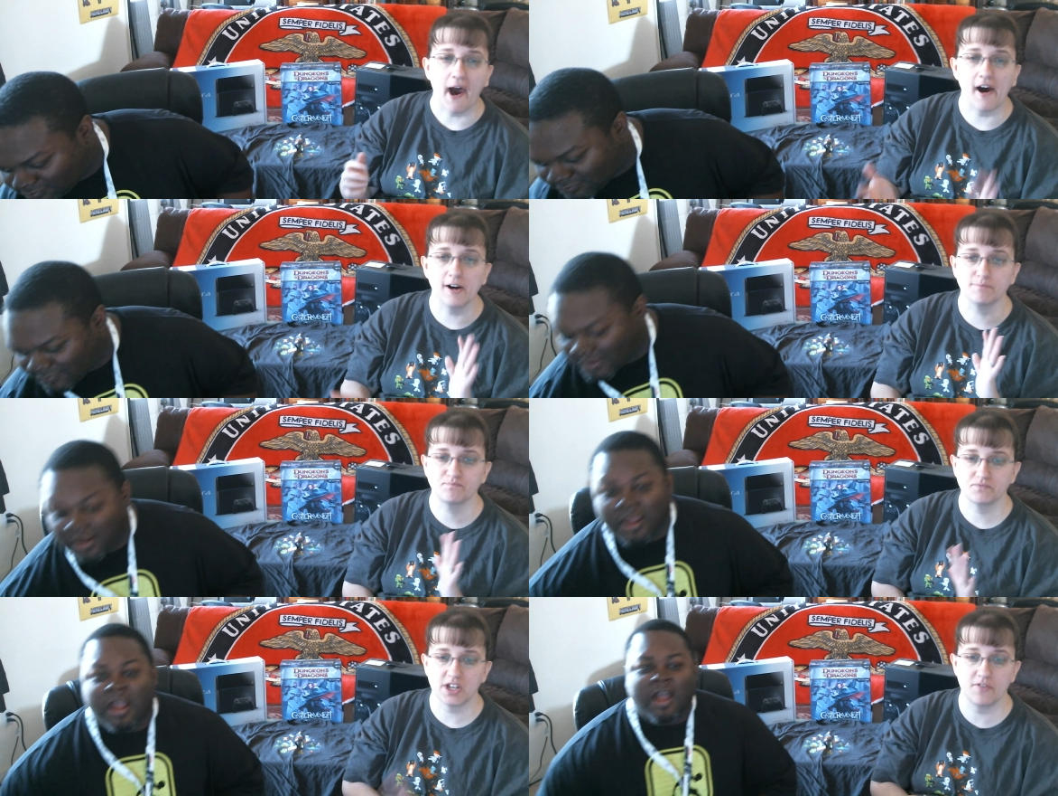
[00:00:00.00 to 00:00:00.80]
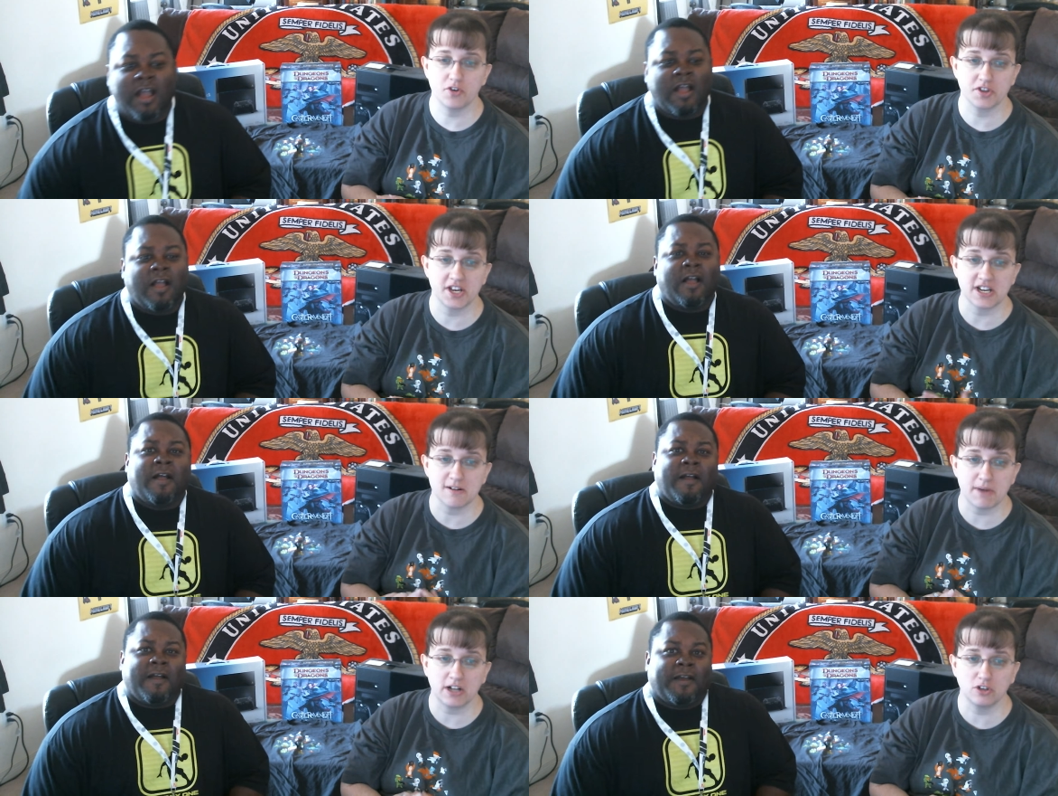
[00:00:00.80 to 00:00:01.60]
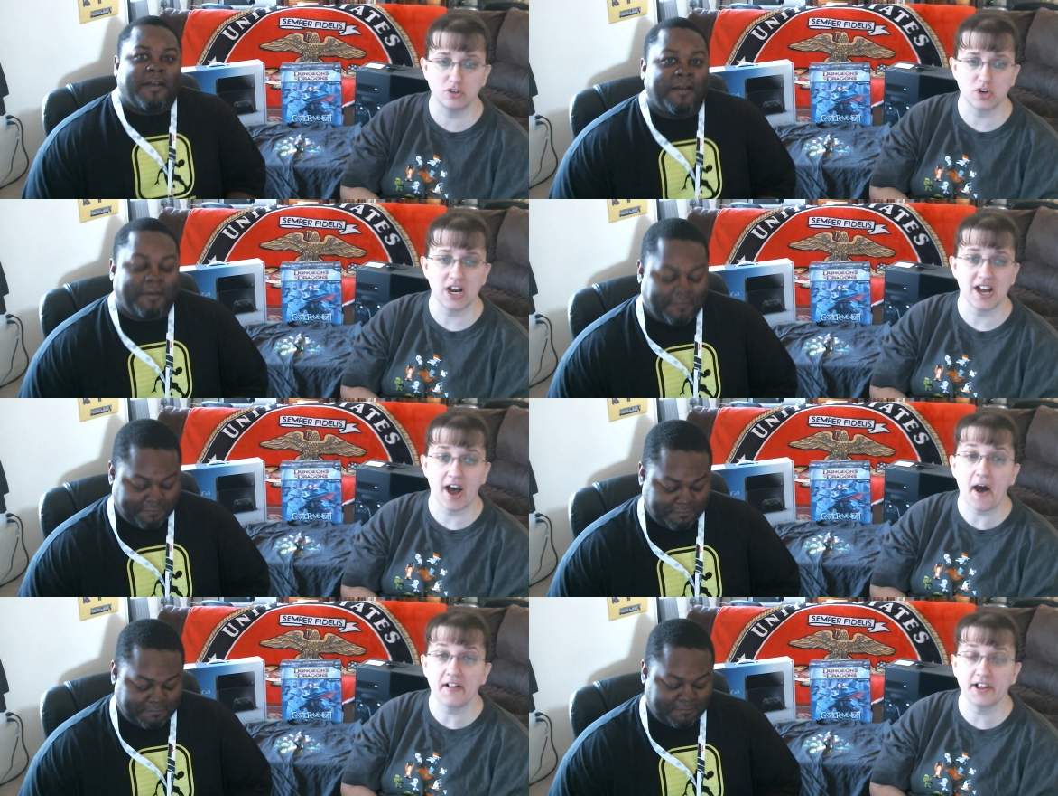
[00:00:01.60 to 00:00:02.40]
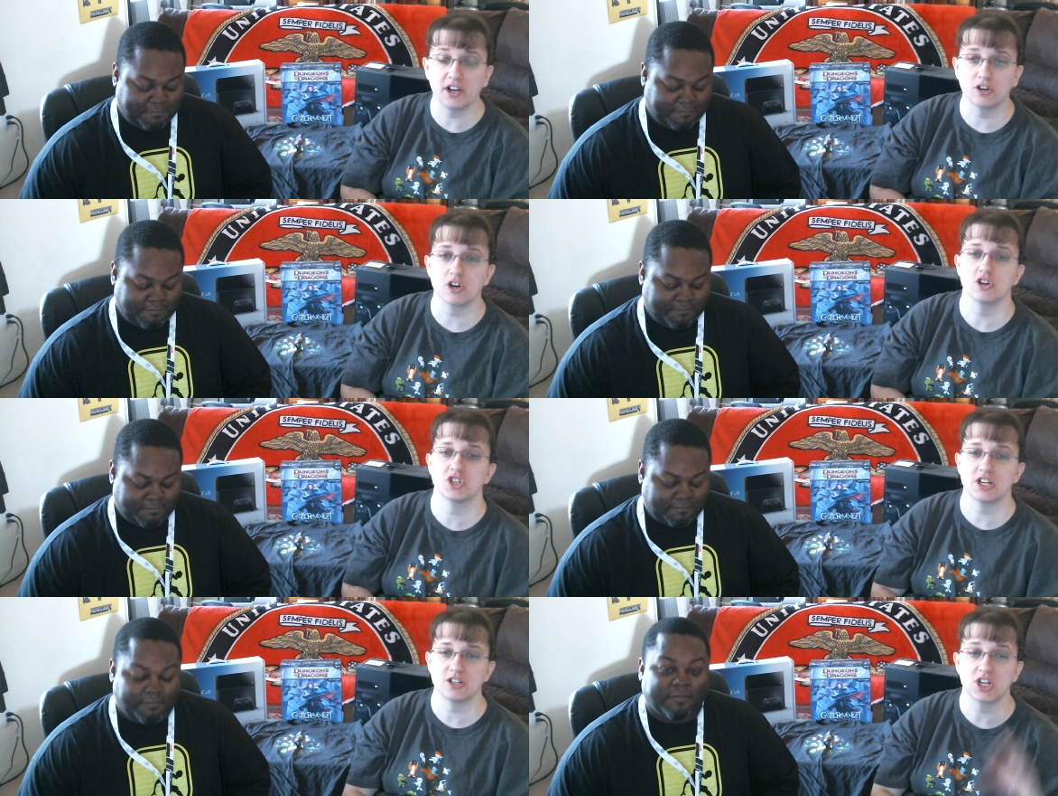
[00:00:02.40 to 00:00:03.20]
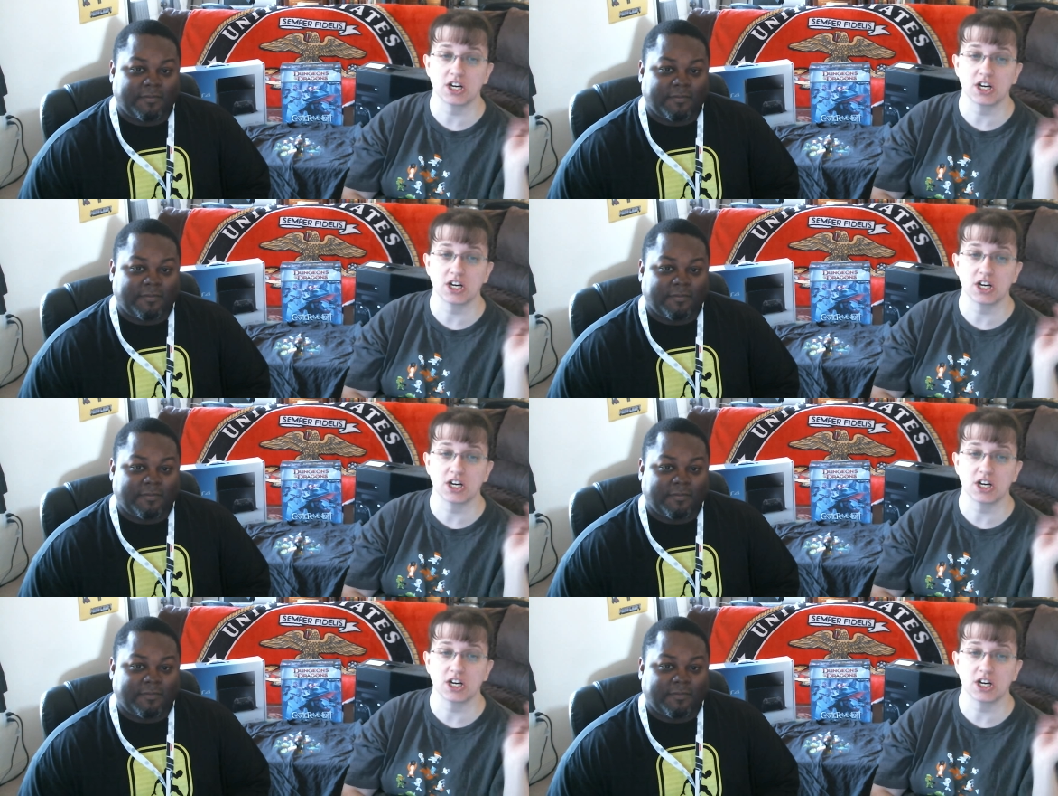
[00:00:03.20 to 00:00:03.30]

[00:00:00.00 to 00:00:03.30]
Speaker 1: Um, if you're thinking about loot crate, I highly encourage it.